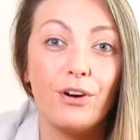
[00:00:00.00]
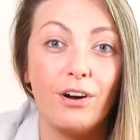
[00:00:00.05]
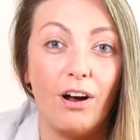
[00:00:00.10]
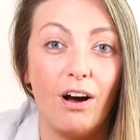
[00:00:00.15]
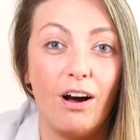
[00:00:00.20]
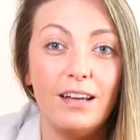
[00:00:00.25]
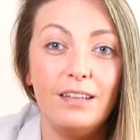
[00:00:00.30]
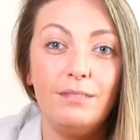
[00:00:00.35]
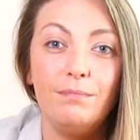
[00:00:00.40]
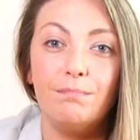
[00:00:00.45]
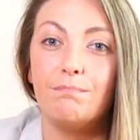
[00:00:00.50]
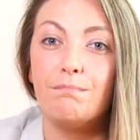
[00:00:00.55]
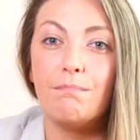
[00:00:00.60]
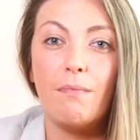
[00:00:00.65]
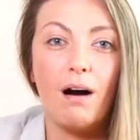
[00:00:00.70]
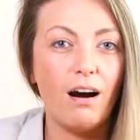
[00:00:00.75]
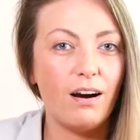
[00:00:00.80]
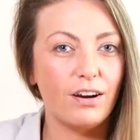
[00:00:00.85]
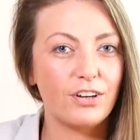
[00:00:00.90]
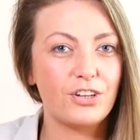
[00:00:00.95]
and I
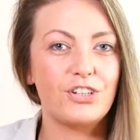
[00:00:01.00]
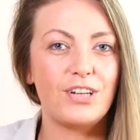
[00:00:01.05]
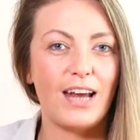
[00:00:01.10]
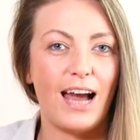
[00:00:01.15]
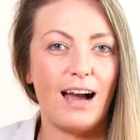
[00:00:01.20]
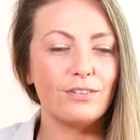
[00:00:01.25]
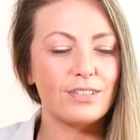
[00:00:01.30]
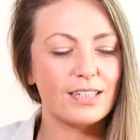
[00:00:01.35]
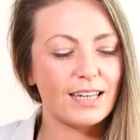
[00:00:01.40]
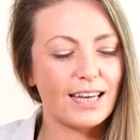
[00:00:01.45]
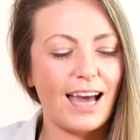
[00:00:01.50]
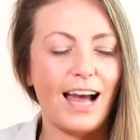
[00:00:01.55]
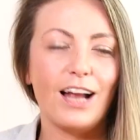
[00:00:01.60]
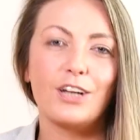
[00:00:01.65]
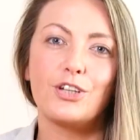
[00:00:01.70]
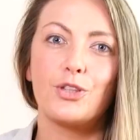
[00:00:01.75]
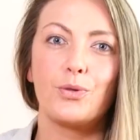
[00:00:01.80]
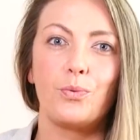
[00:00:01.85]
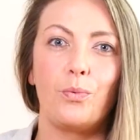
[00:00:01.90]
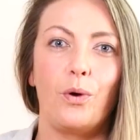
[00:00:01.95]
marched out to
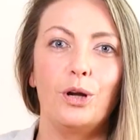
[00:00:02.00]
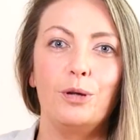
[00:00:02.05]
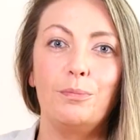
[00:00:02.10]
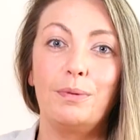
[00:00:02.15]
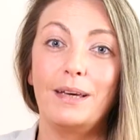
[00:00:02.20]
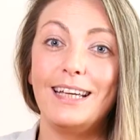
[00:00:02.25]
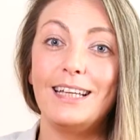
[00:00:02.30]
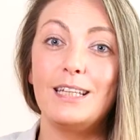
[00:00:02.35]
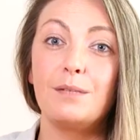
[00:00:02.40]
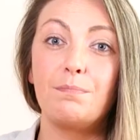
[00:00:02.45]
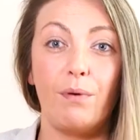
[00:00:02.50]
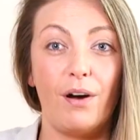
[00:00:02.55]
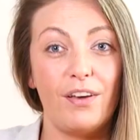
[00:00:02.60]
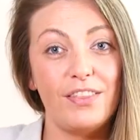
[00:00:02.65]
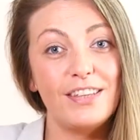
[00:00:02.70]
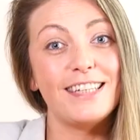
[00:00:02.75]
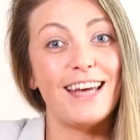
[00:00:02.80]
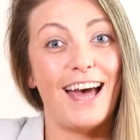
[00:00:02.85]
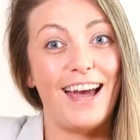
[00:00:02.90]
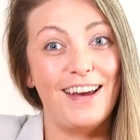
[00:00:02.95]
catch the wallabies by
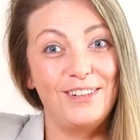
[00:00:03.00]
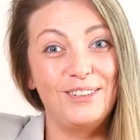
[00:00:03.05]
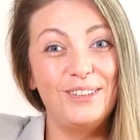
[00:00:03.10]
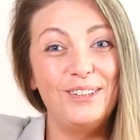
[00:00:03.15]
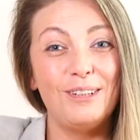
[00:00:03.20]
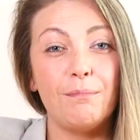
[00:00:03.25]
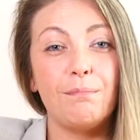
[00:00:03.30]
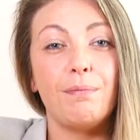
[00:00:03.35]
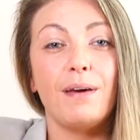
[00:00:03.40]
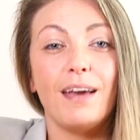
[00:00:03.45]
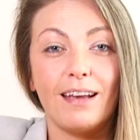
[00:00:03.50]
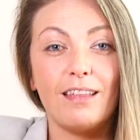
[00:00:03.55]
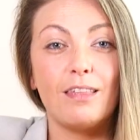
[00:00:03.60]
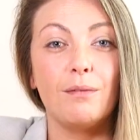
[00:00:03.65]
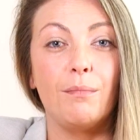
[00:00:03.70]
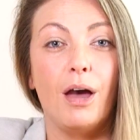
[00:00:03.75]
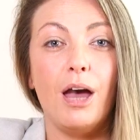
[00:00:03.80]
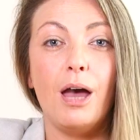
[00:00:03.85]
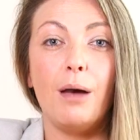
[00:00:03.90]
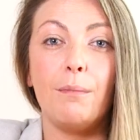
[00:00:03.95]
the tail, pick
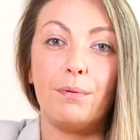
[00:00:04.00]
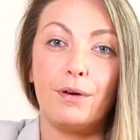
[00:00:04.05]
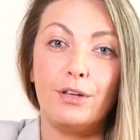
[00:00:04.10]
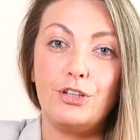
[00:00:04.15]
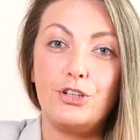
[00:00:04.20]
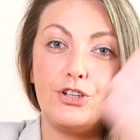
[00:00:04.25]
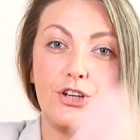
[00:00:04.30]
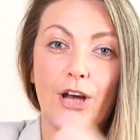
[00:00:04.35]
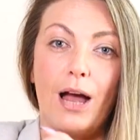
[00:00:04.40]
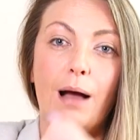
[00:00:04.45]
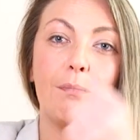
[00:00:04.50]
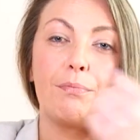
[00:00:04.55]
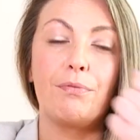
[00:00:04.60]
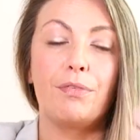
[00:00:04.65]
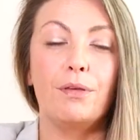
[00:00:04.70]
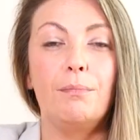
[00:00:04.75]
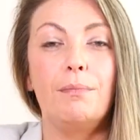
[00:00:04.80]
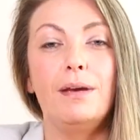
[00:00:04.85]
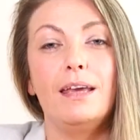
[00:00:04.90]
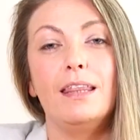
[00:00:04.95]
them up and jab
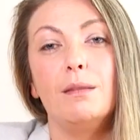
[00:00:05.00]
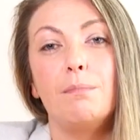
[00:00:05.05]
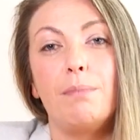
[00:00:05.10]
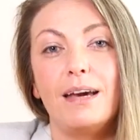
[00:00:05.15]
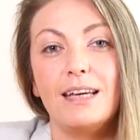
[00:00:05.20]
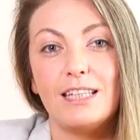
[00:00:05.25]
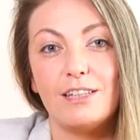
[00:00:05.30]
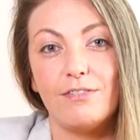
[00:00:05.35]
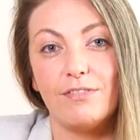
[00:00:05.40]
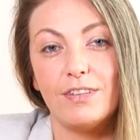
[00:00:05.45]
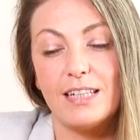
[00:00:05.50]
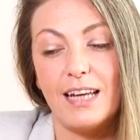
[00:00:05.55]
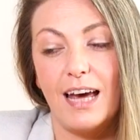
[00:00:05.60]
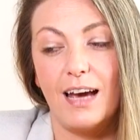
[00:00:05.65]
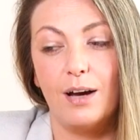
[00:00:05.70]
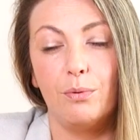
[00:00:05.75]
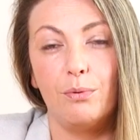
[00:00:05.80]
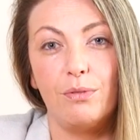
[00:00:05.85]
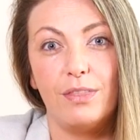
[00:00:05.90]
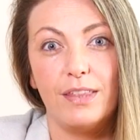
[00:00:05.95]
them in the base of the
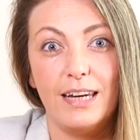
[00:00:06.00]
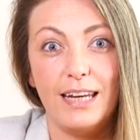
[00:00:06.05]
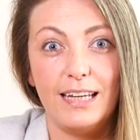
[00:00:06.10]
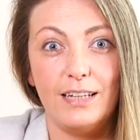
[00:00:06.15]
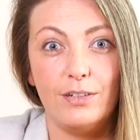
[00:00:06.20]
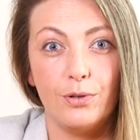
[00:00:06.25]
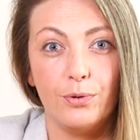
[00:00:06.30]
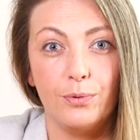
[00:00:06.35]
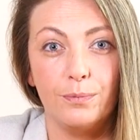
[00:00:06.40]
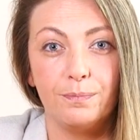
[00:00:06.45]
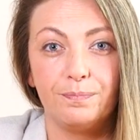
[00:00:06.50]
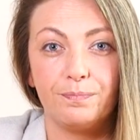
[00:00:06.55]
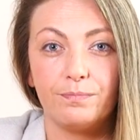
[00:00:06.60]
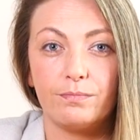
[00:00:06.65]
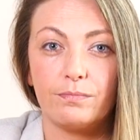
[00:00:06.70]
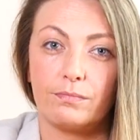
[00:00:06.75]
tail with the needle.